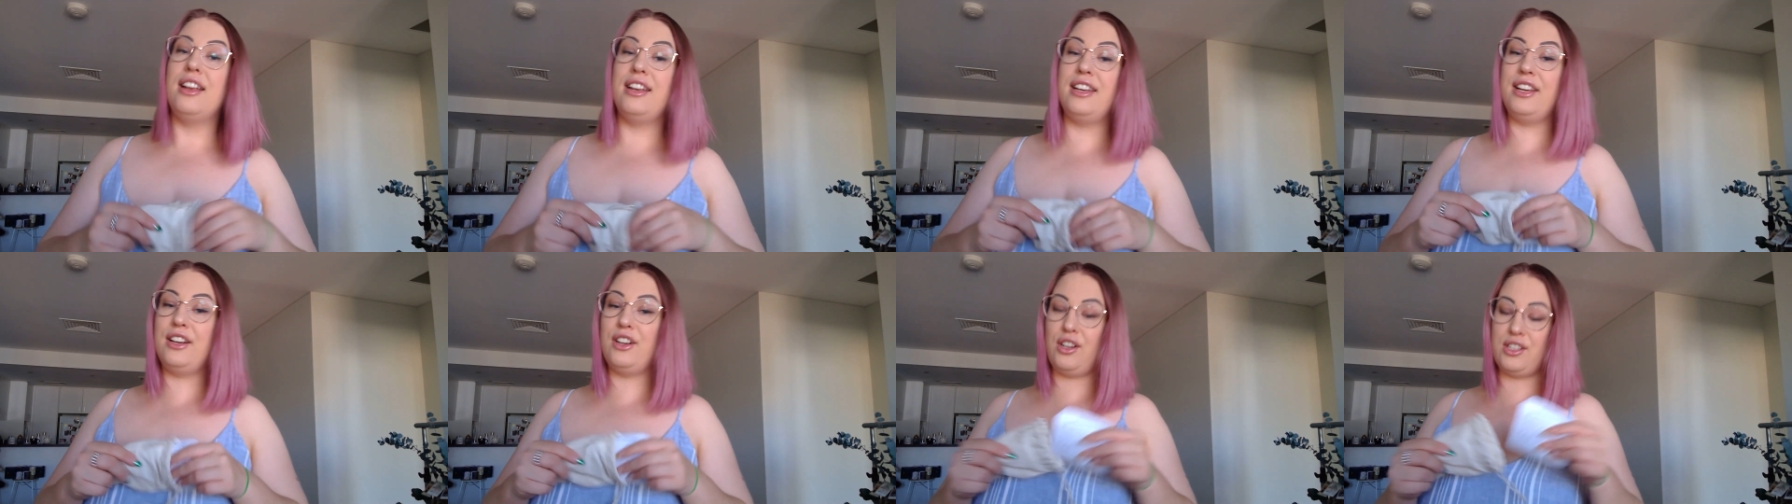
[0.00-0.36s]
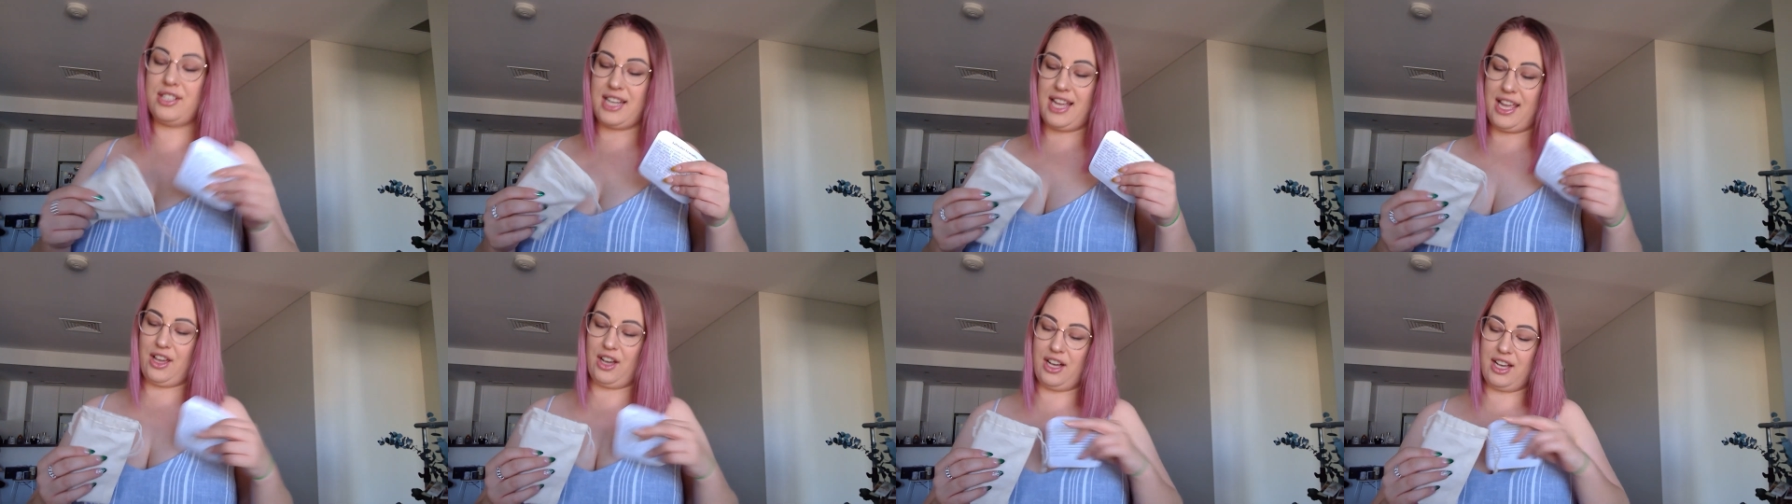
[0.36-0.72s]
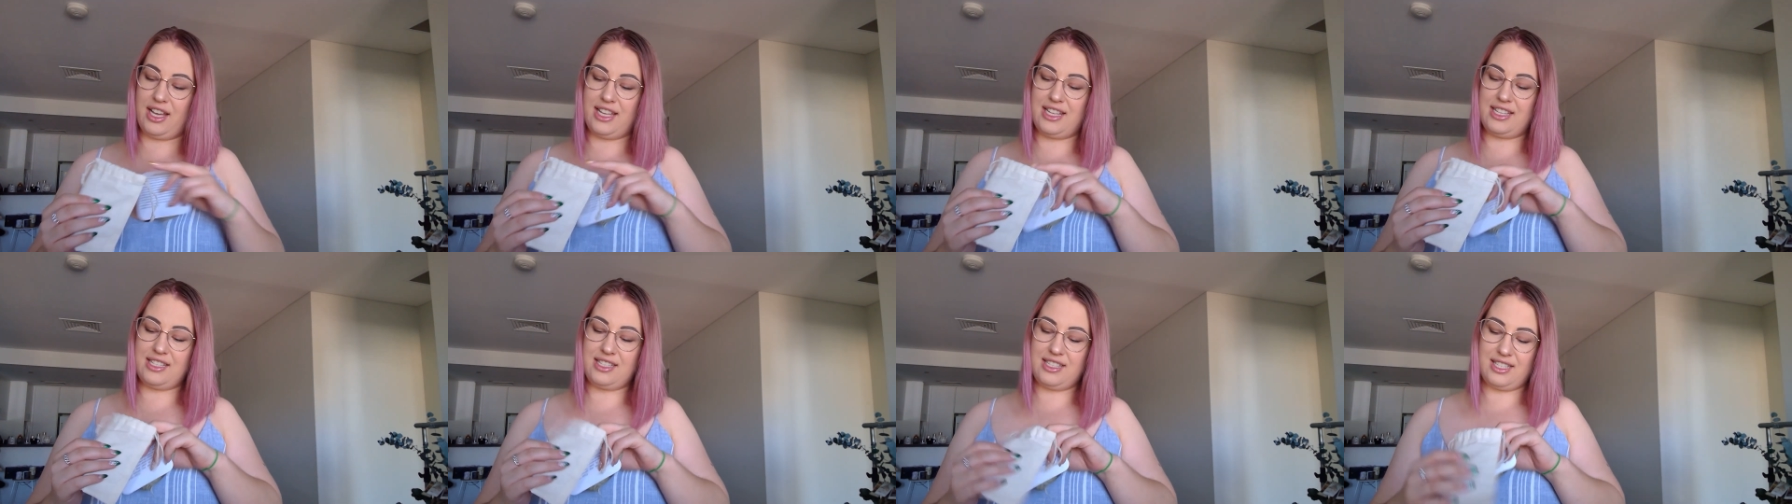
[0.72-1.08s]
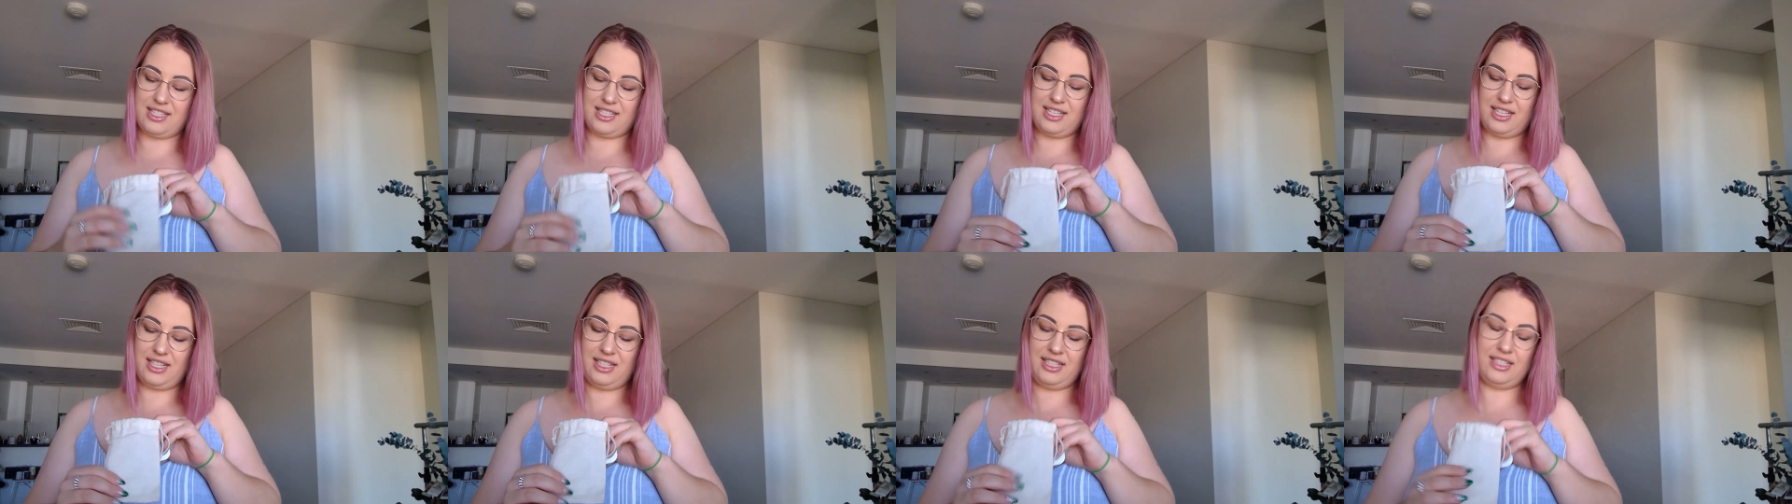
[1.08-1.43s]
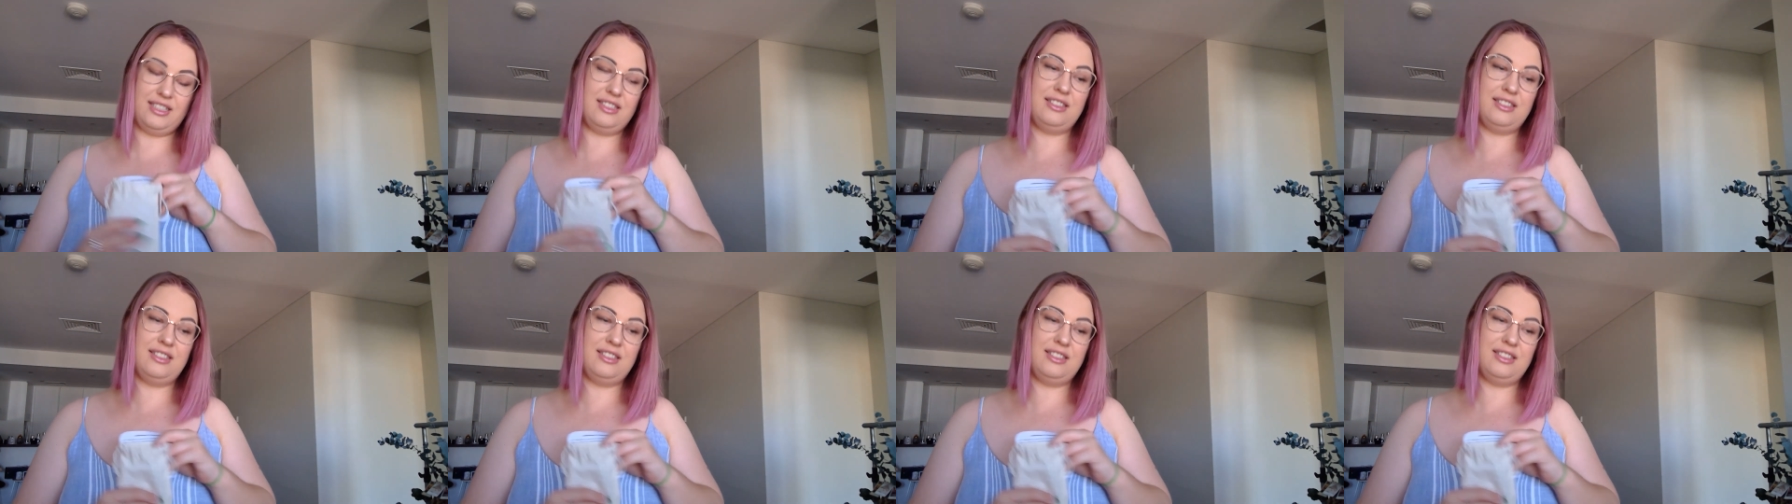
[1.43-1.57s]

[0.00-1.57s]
Knit or dye eyes.